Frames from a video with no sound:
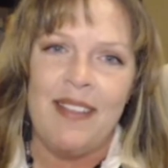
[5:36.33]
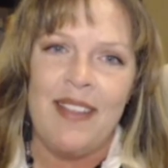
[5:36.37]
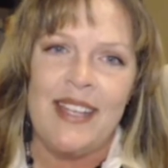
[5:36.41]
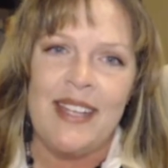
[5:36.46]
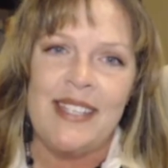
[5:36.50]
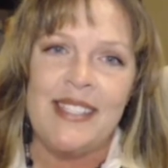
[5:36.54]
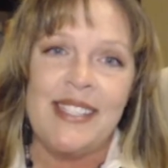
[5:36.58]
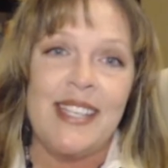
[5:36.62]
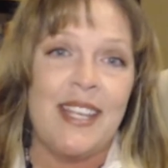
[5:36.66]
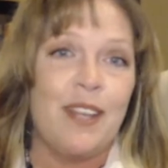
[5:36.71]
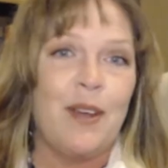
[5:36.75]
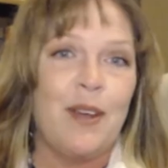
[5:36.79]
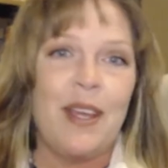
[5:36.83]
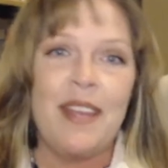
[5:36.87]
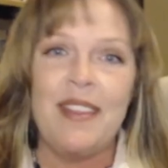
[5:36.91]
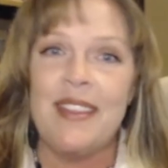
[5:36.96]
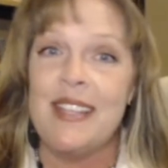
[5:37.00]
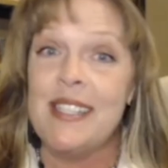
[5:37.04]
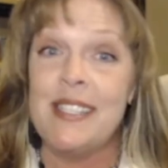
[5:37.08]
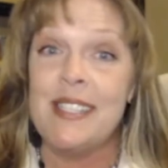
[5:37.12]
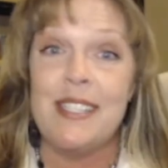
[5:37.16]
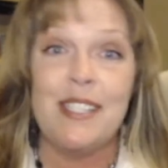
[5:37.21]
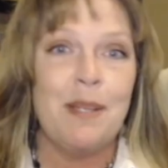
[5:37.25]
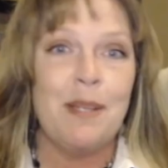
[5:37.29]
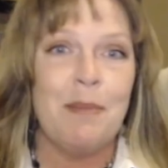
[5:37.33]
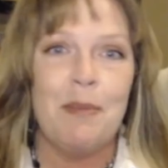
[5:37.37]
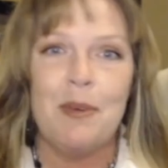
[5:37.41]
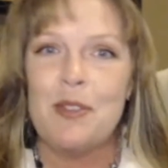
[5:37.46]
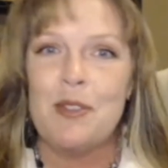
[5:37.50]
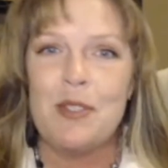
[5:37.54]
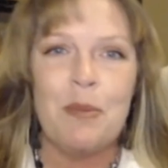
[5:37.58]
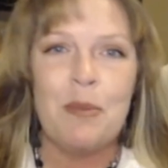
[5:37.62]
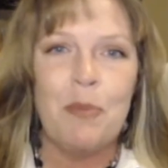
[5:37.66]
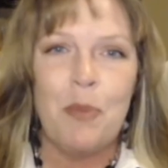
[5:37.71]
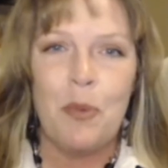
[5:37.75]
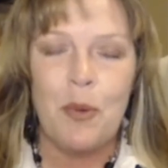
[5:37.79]
They say, okay, this is the
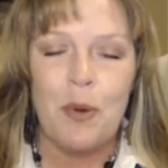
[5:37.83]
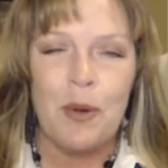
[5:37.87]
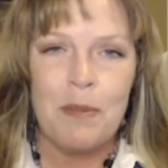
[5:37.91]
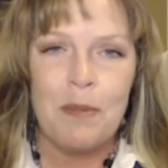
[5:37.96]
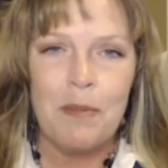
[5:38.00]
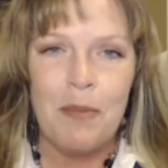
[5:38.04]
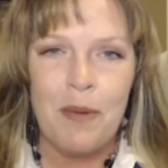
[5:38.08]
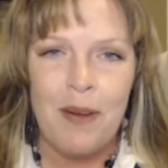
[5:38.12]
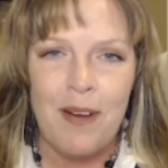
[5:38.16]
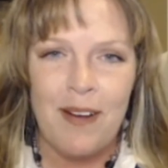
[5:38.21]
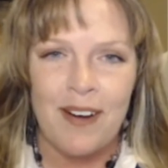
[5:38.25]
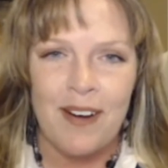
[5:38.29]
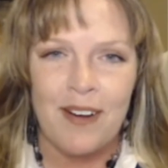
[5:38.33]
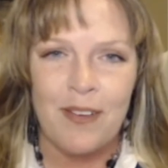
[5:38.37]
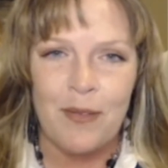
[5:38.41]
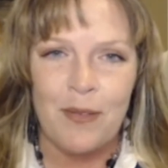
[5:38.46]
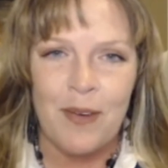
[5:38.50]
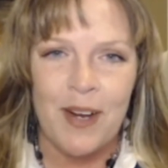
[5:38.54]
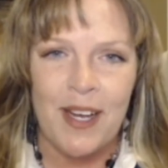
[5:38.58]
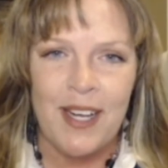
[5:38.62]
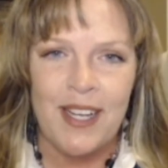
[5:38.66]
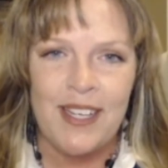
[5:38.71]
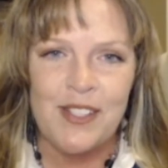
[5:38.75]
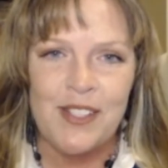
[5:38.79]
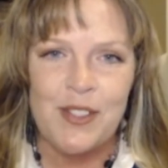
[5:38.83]
most important part, right?